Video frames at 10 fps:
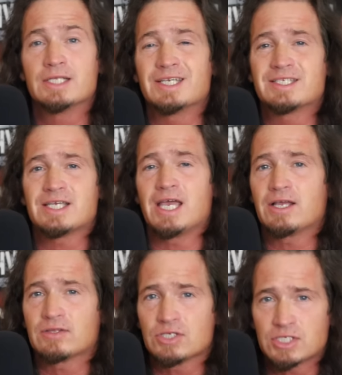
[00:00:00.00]
to
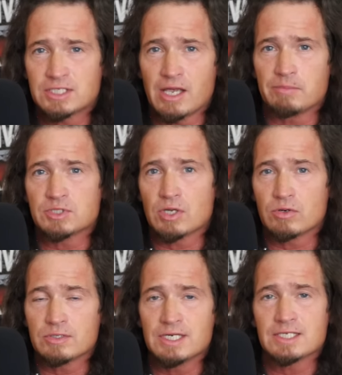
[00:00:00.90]
take the steps that
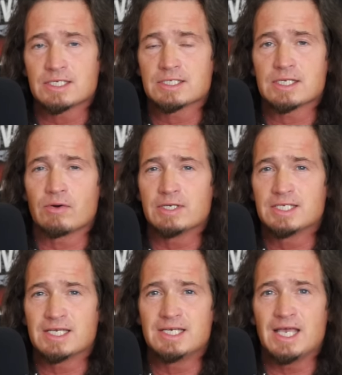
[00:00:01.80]
are necessary
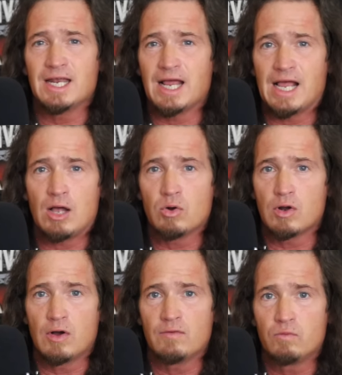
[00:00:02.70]
to get out
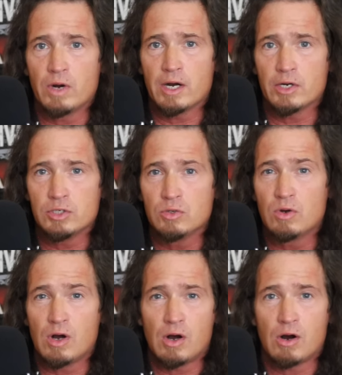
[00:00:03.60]
of where
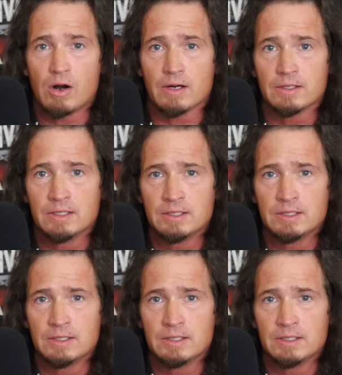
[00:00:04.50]
you are?